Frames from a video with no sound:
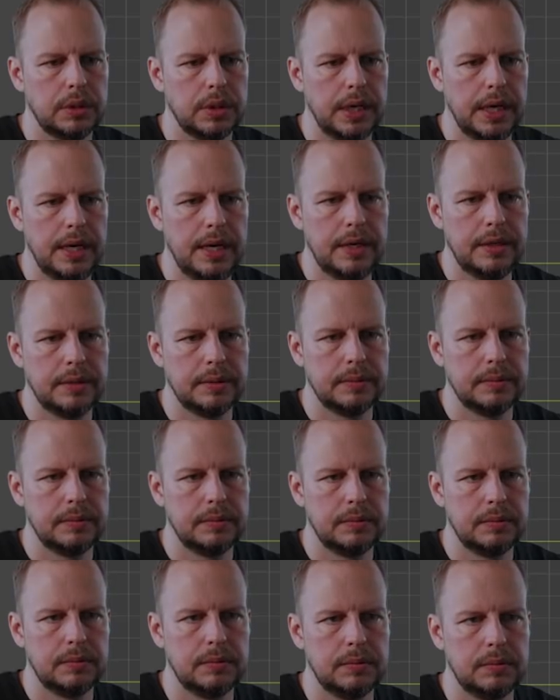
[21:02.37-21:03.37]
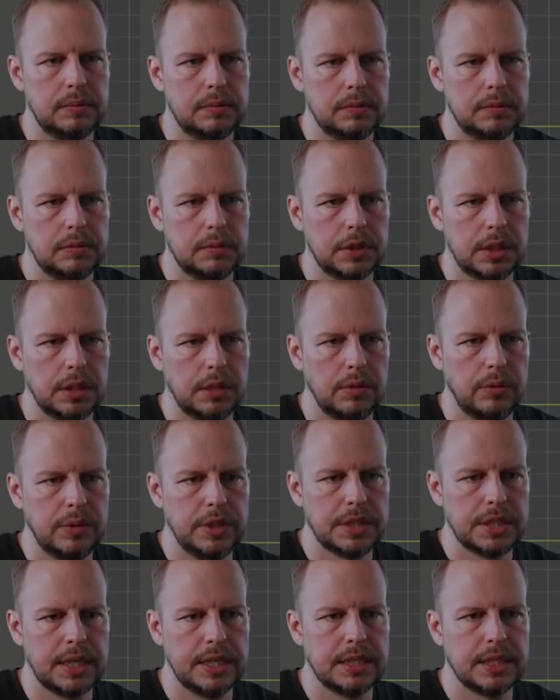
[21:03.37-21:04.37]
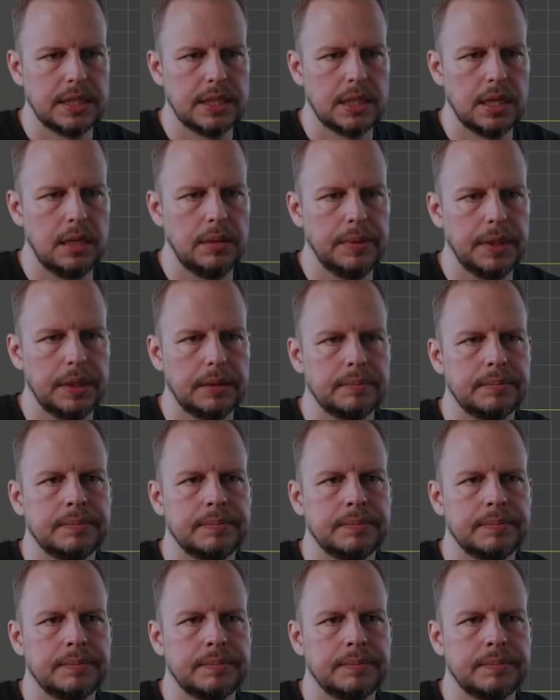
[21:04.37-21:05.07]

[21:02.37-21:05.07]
here. Can resize this a little bit.